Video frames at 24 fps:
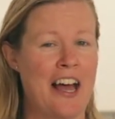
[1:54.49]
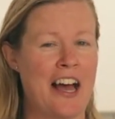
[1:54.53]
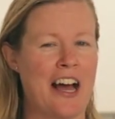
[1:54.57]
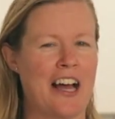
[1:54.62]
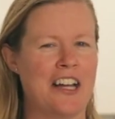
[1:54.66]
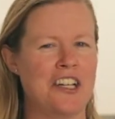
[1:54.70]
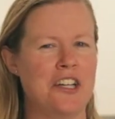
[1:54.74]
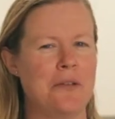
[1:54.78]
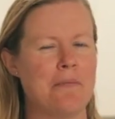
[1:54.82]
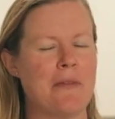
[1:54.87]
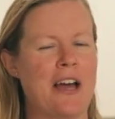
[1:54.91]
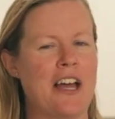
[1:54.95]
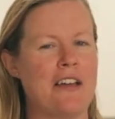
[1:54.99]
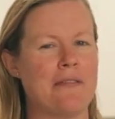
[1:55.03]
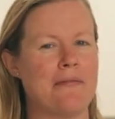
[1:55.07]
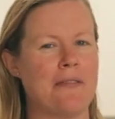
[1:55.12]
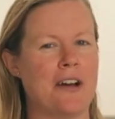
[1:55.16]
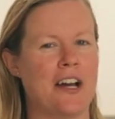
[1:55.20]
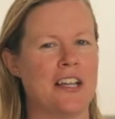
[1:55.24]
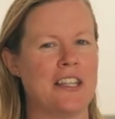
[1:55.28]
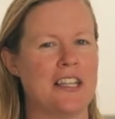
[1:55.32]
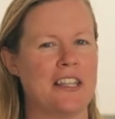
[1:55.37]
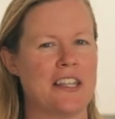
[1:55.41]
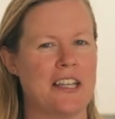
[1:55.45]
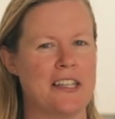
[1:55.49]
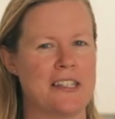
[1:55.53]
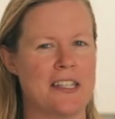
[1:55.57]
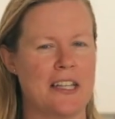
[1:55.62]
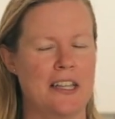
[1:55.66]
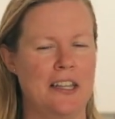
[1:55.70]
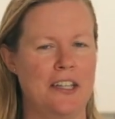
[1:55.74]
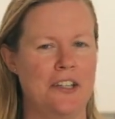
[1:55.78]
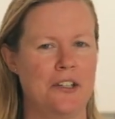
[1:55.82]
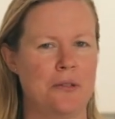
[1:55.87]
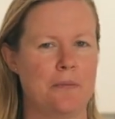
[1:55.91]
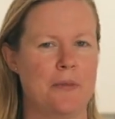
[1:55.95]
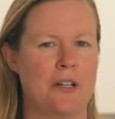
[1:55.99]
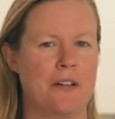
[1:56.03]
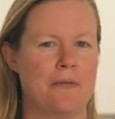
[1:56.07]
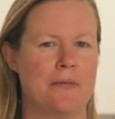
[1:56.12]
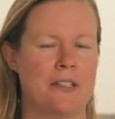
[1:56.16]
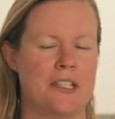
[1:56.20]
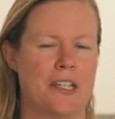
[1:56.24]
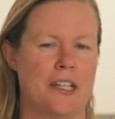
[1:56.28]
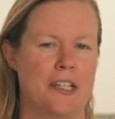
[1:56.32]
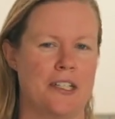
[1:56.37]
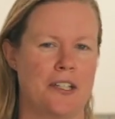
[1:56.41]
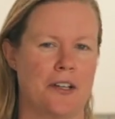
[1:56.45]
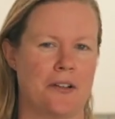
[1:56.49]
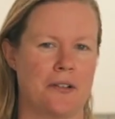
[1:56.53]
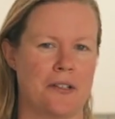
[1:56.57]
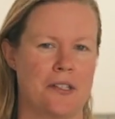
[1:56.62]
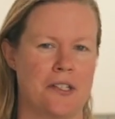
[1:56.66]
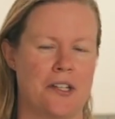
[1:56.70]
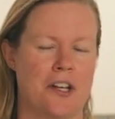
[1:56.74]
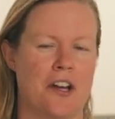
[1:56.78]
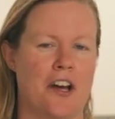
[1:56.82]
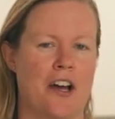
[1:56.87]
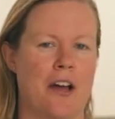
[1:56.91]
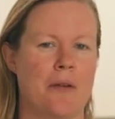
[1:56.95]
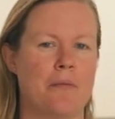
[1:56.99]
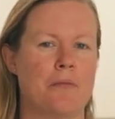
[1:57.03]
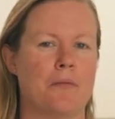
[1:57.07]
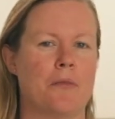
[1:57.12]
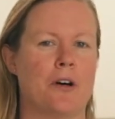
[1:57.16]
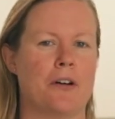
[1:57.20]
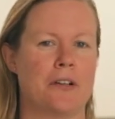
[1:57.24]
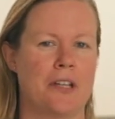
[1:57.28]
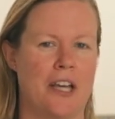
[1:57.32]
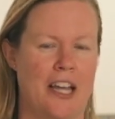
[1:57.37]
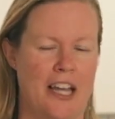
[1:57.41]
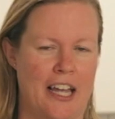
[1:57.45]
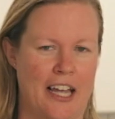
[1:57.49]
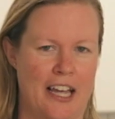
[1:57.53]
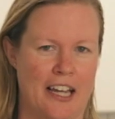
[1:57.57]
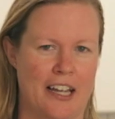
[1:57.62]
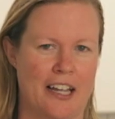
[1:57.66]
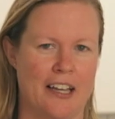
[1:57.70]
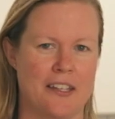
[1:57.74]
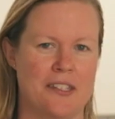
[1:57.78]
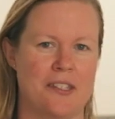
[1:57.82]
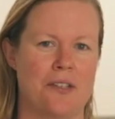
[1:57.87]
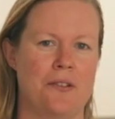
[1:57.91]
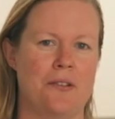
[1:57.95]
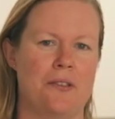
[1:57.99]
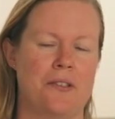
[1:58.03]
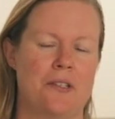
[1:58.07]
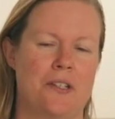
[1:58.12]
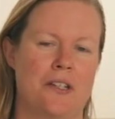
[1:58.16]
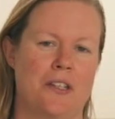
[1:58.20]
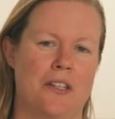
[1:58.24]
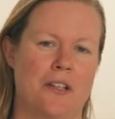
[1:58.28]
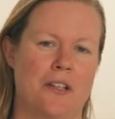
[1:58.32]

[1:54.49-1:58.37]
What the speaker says: and you may find that there's a little bit of a detox time while your hair gets used to